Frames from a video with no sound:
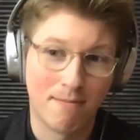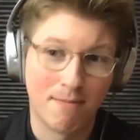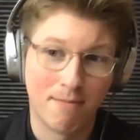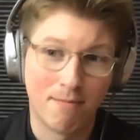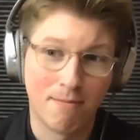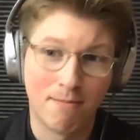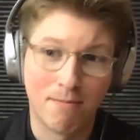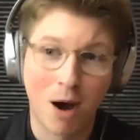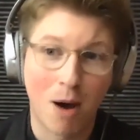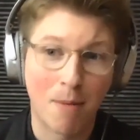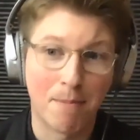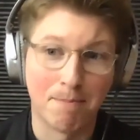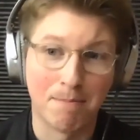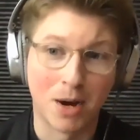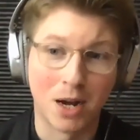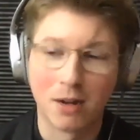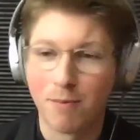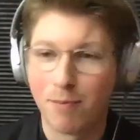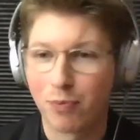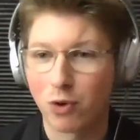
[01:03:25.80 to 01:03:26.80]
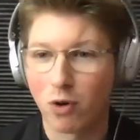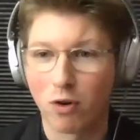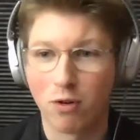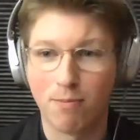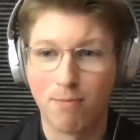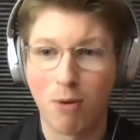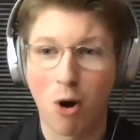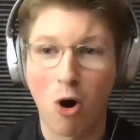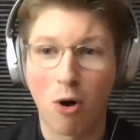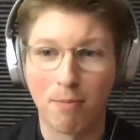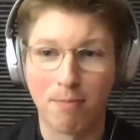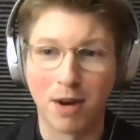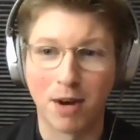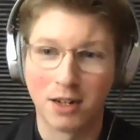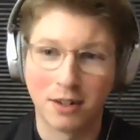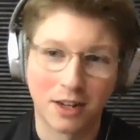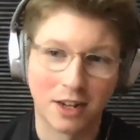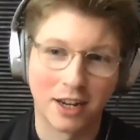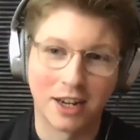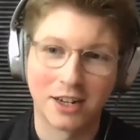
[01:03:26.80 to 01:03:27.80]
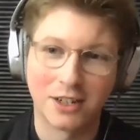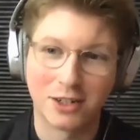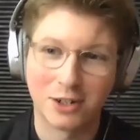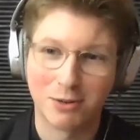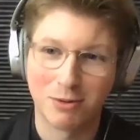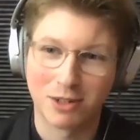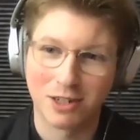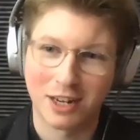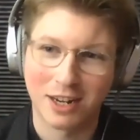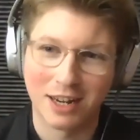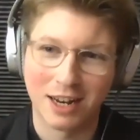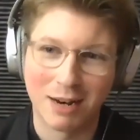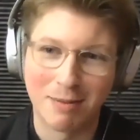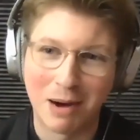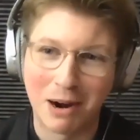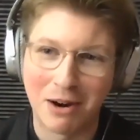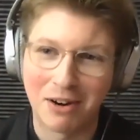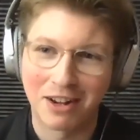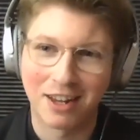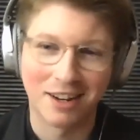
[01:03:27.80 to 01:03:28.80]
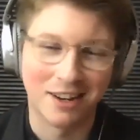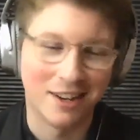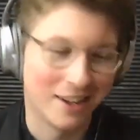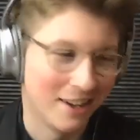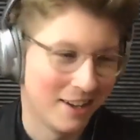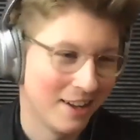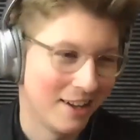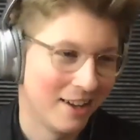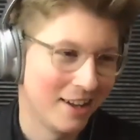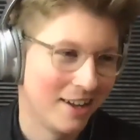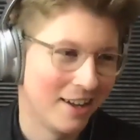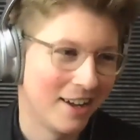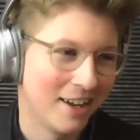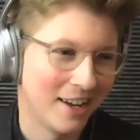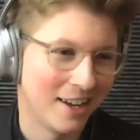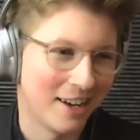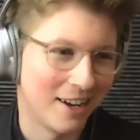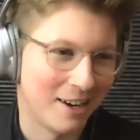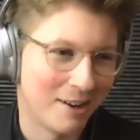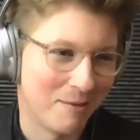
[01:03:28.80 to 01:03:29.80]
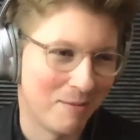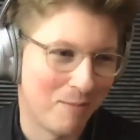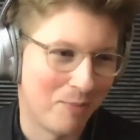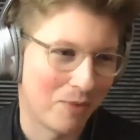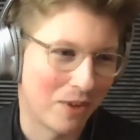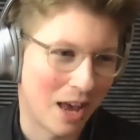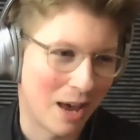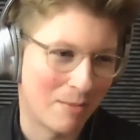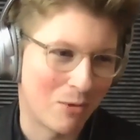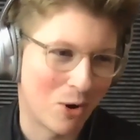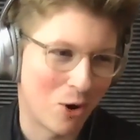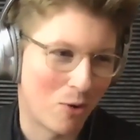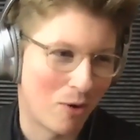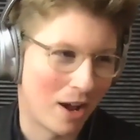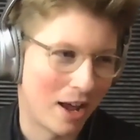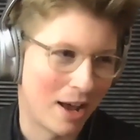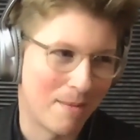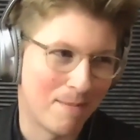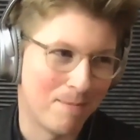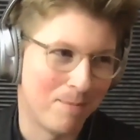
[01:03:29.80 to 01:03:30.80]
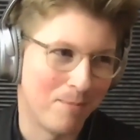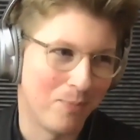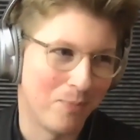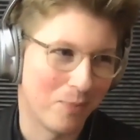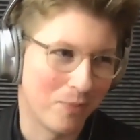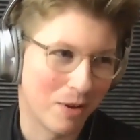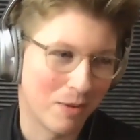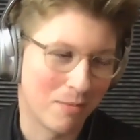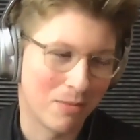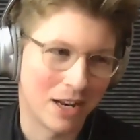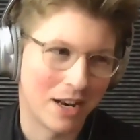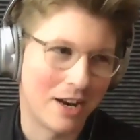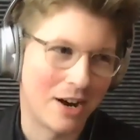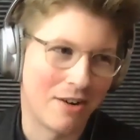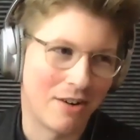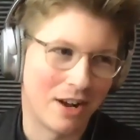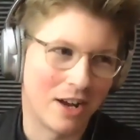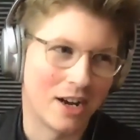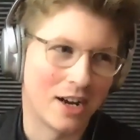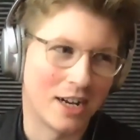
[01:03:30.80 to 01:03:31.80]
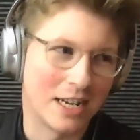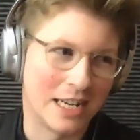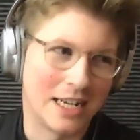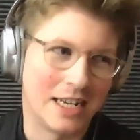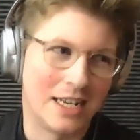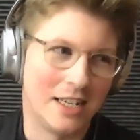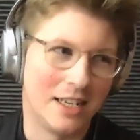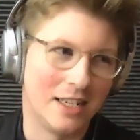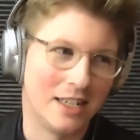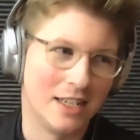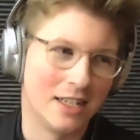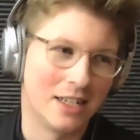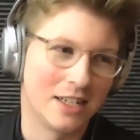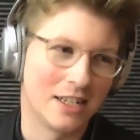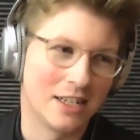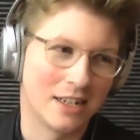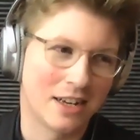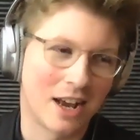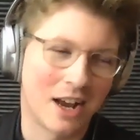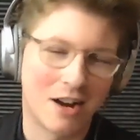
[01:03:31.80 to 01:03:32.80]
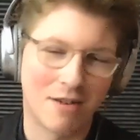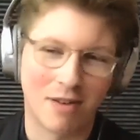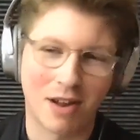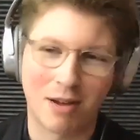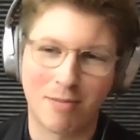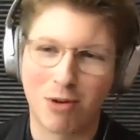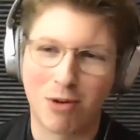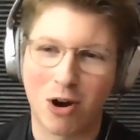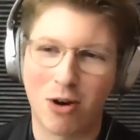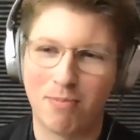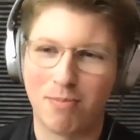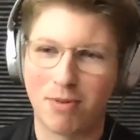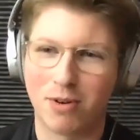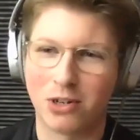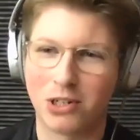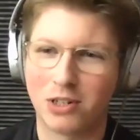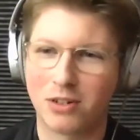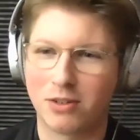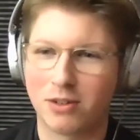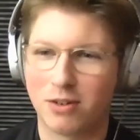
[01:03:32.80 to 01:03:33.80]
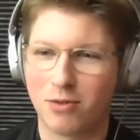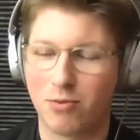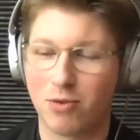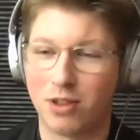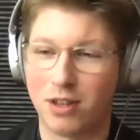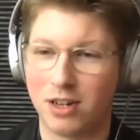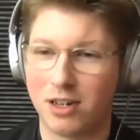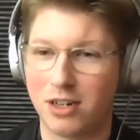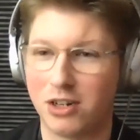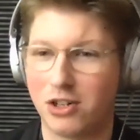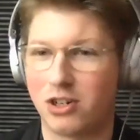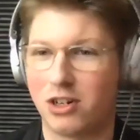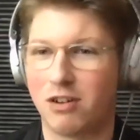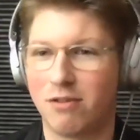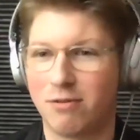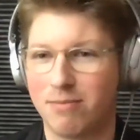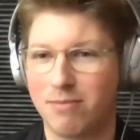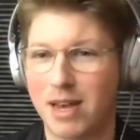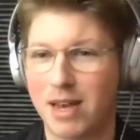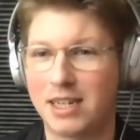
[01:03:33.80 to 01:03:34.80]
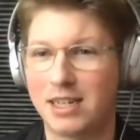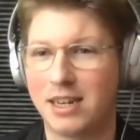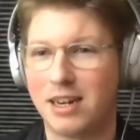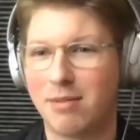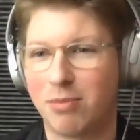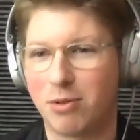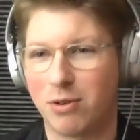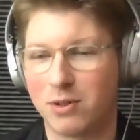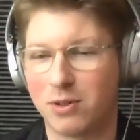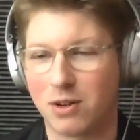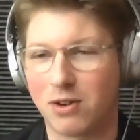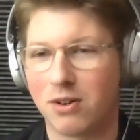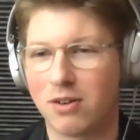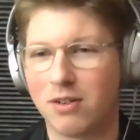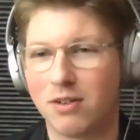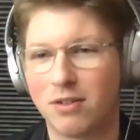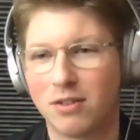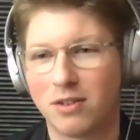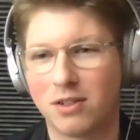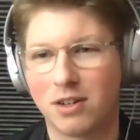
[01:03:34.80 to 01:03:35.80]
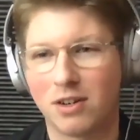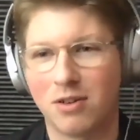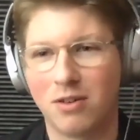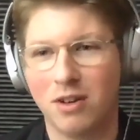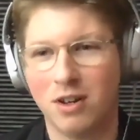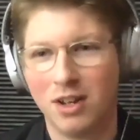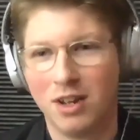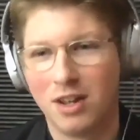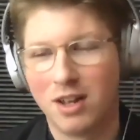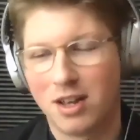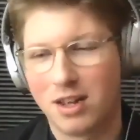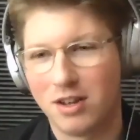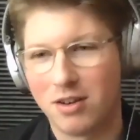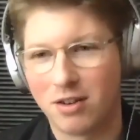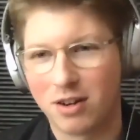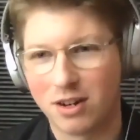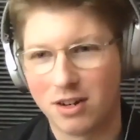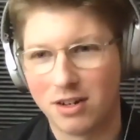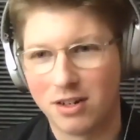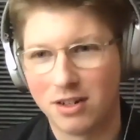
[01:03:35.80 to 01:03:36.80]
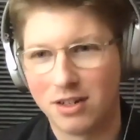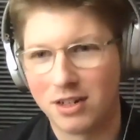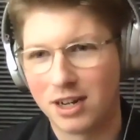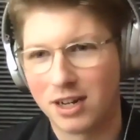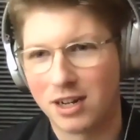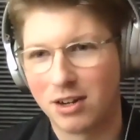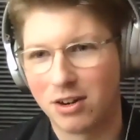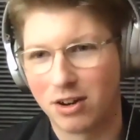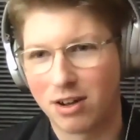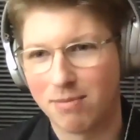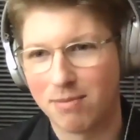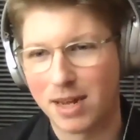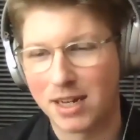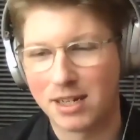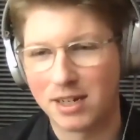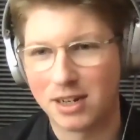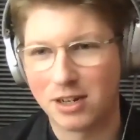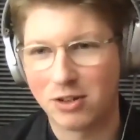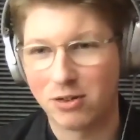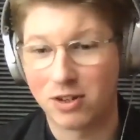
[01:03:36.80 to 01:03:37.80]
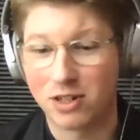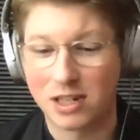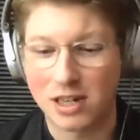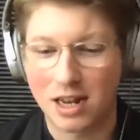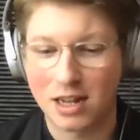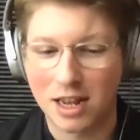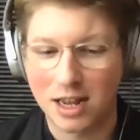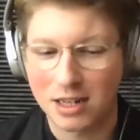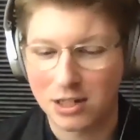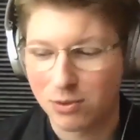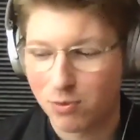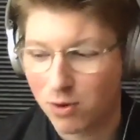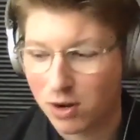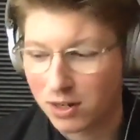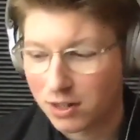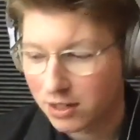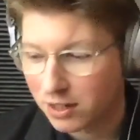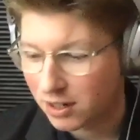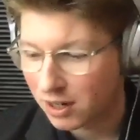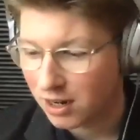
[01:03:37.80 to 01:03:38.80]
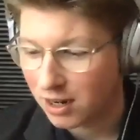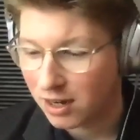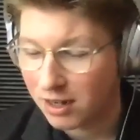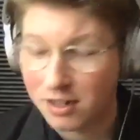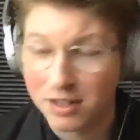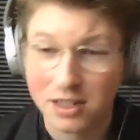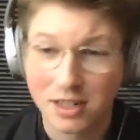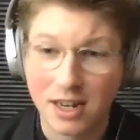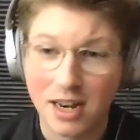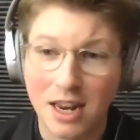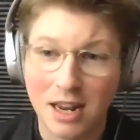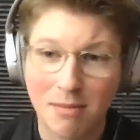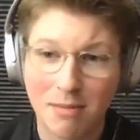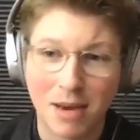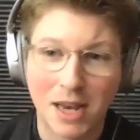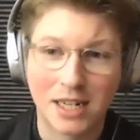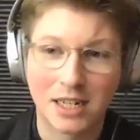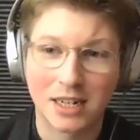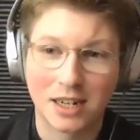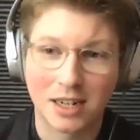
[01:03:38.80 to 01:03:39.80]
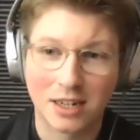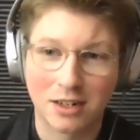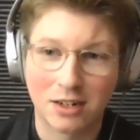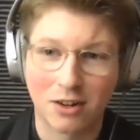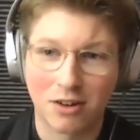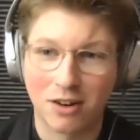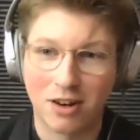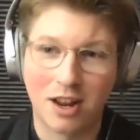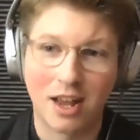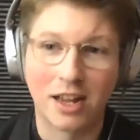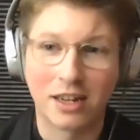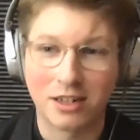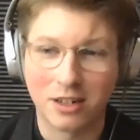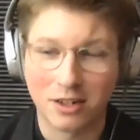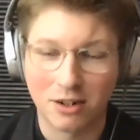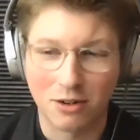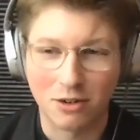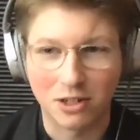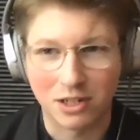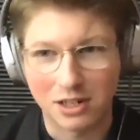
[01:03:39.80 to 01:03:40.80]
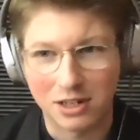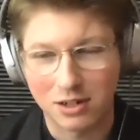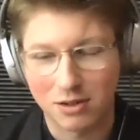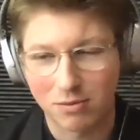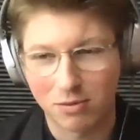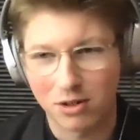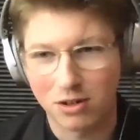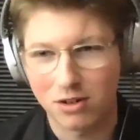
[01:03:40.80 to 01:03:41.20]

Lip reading: MOM, or MOM, I guess you would say in American. MOM Planaria is kind of like Bob, but with the addition of MetaNet protocol. So you can take a look at MetaNet trees, and that's what citymeta.net uses,